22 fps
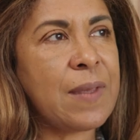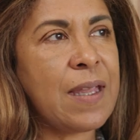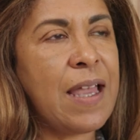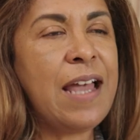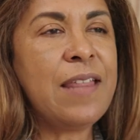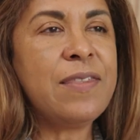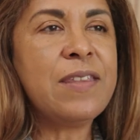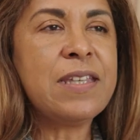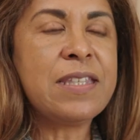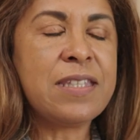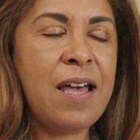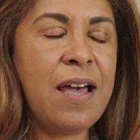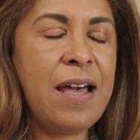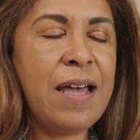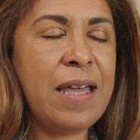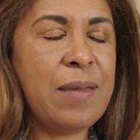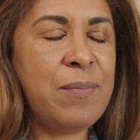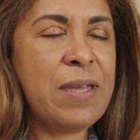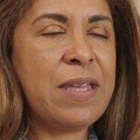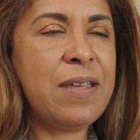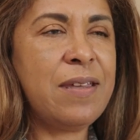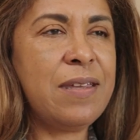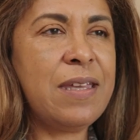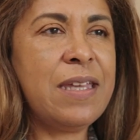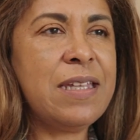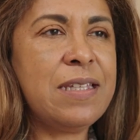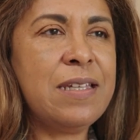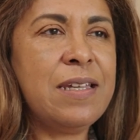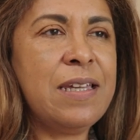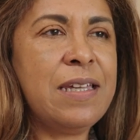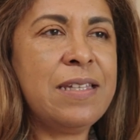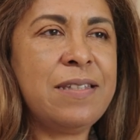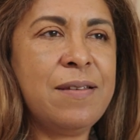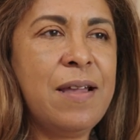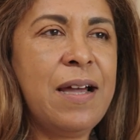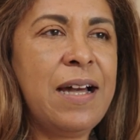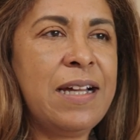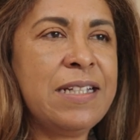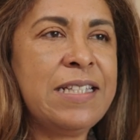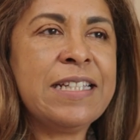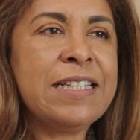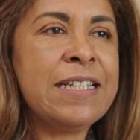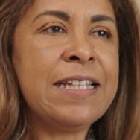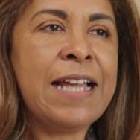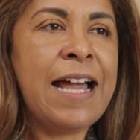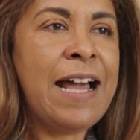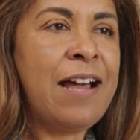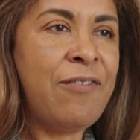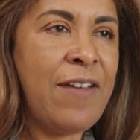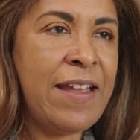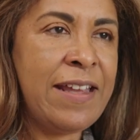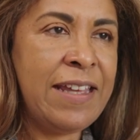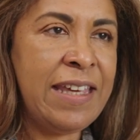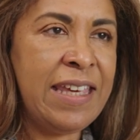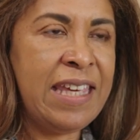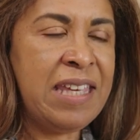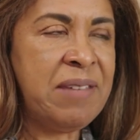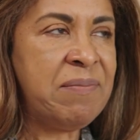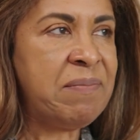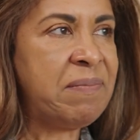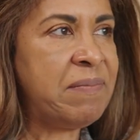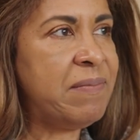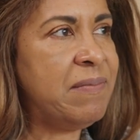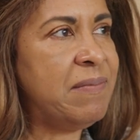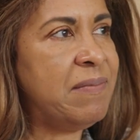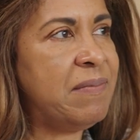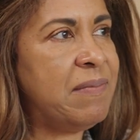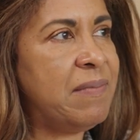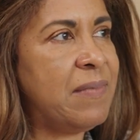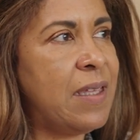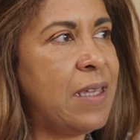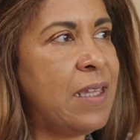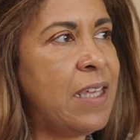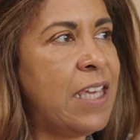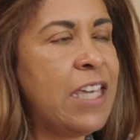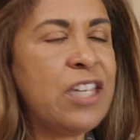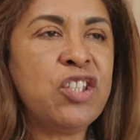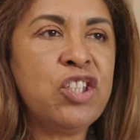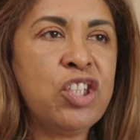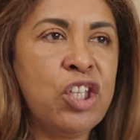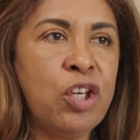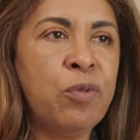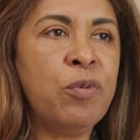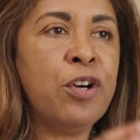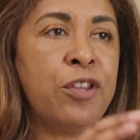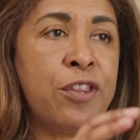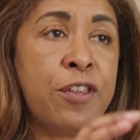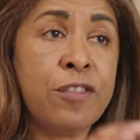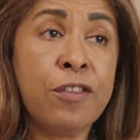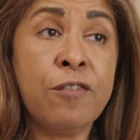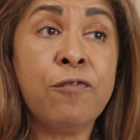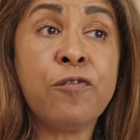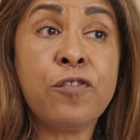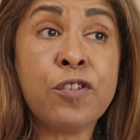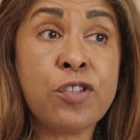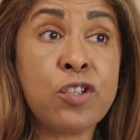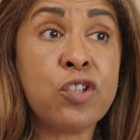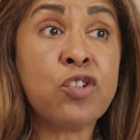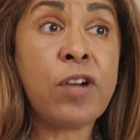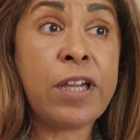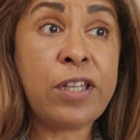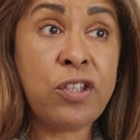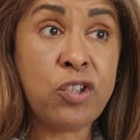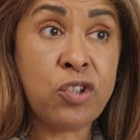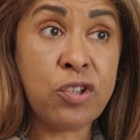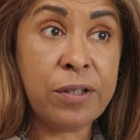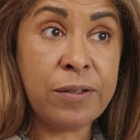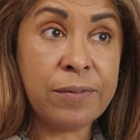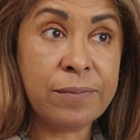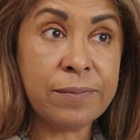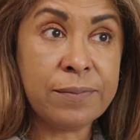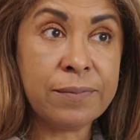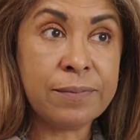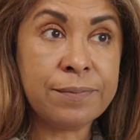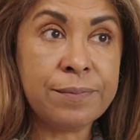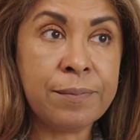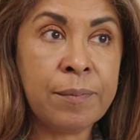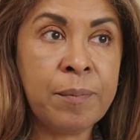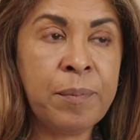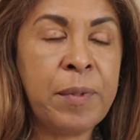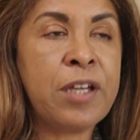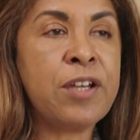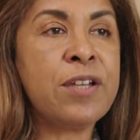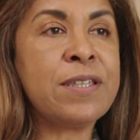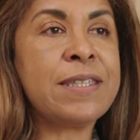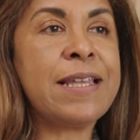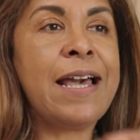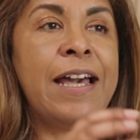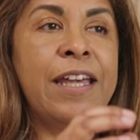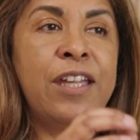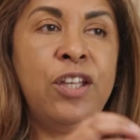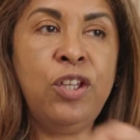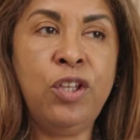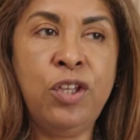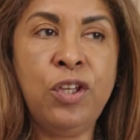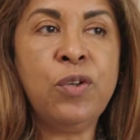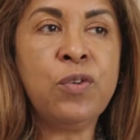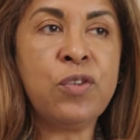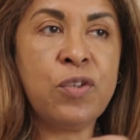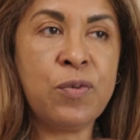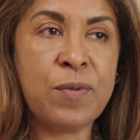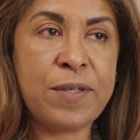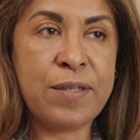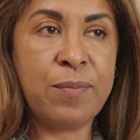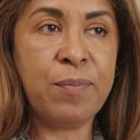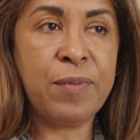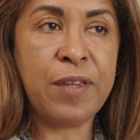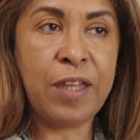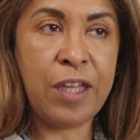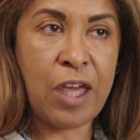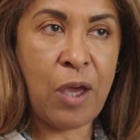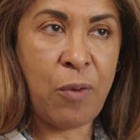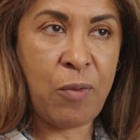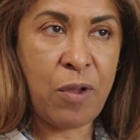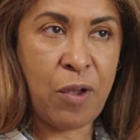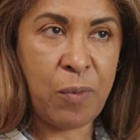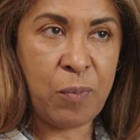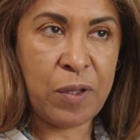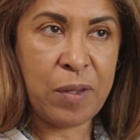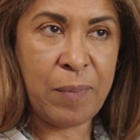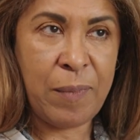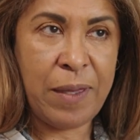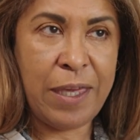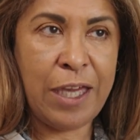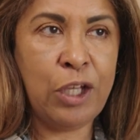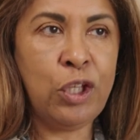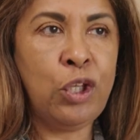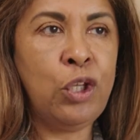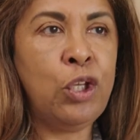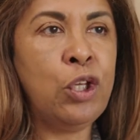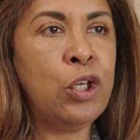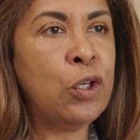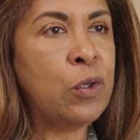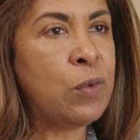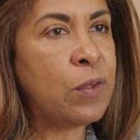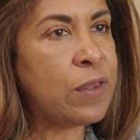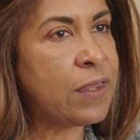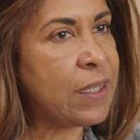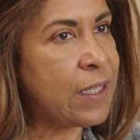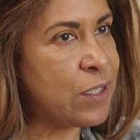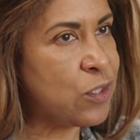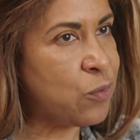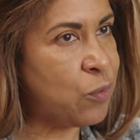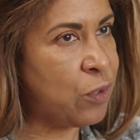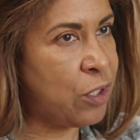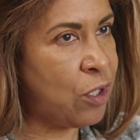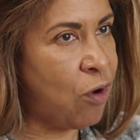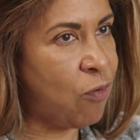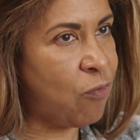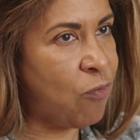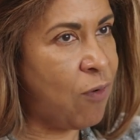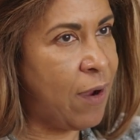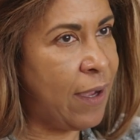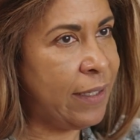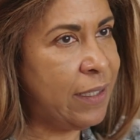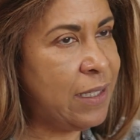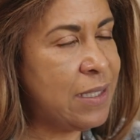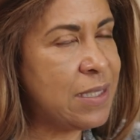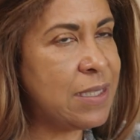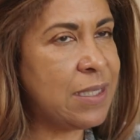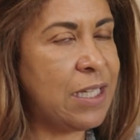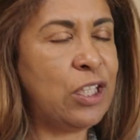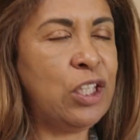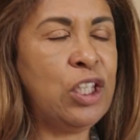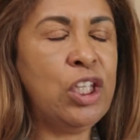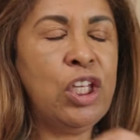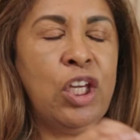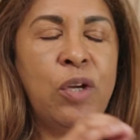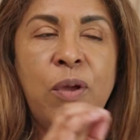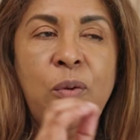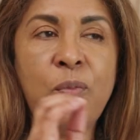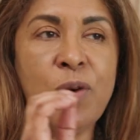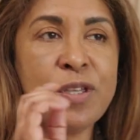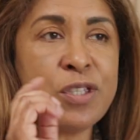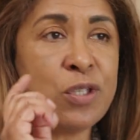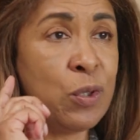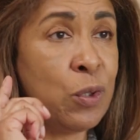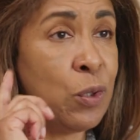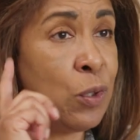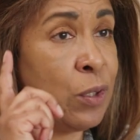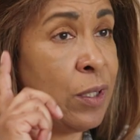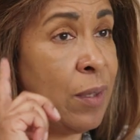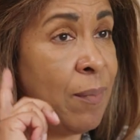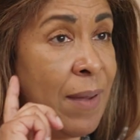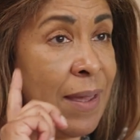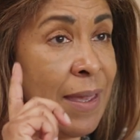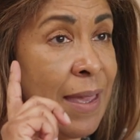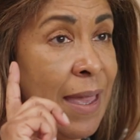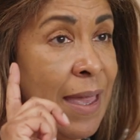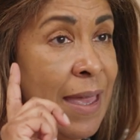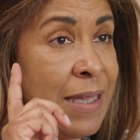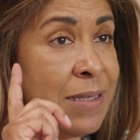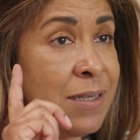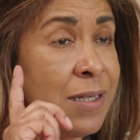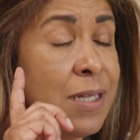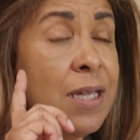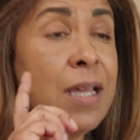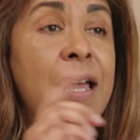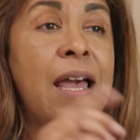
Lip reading: At the time, I didn't have any issue other than frustration, because I knew there was something going on with me. I knew things were not right. I knew it wasn't all in my head.